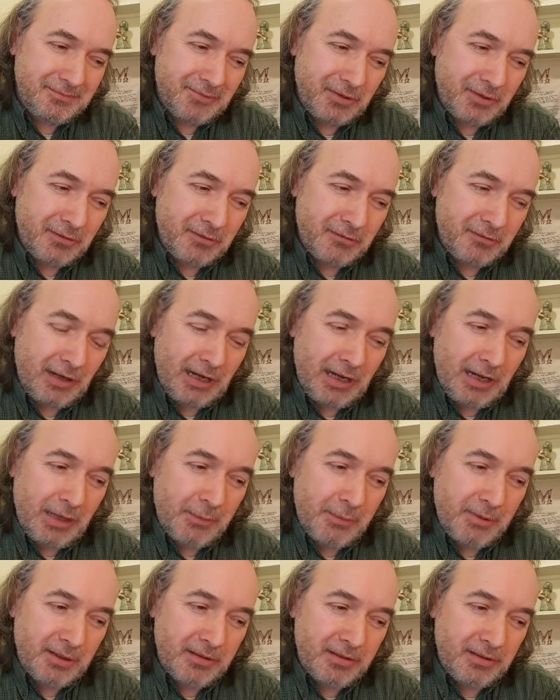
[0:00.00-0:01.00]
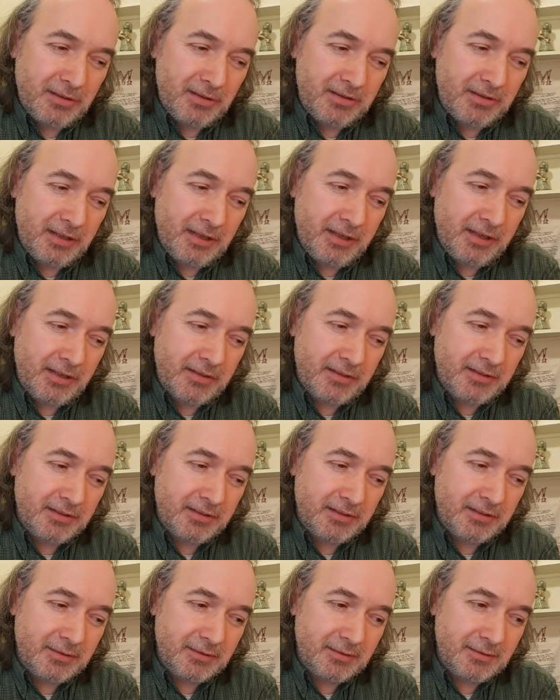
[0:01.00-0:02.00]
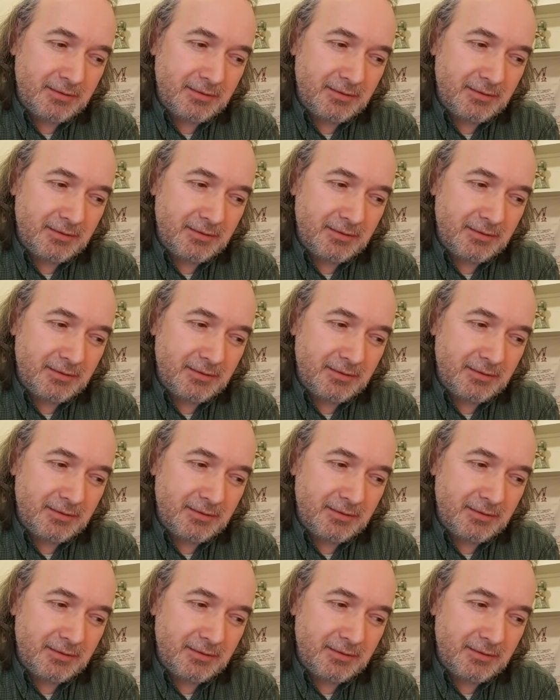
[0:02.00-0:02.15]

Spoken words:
described as this hideous,